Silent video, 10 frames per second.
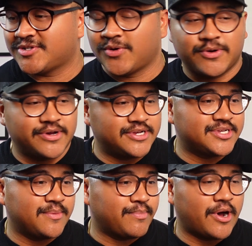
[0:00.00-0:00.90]

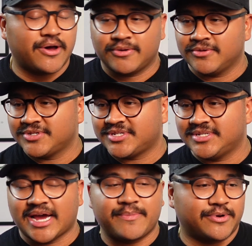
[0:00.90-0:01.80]
toys, bottles,
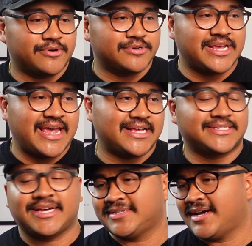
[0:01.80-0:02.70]
diapers, hand
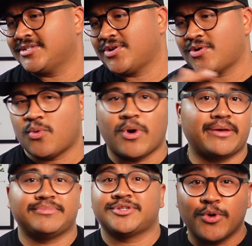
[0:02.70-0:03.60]
sanitizer,
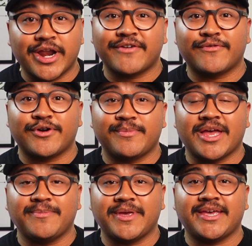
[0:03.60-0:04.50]
wipes, whatever it
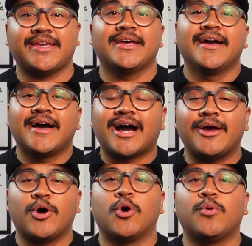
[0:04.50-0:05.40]
may be,
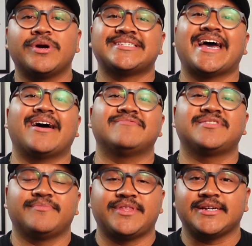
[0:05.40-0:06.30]
I always have
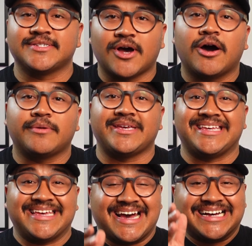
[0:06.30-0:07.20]
some things on me,
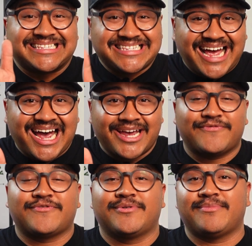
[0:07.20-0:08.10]

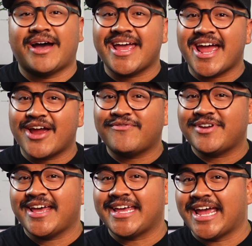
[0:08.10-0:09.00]
aside from my
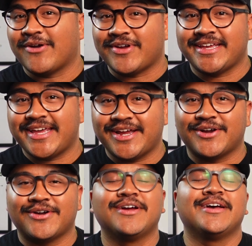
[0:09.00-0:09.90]
everyday carry
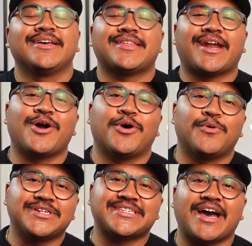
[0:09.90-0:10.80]
gear that I
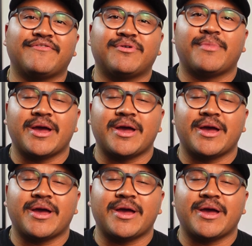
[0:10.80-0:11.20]
always have on my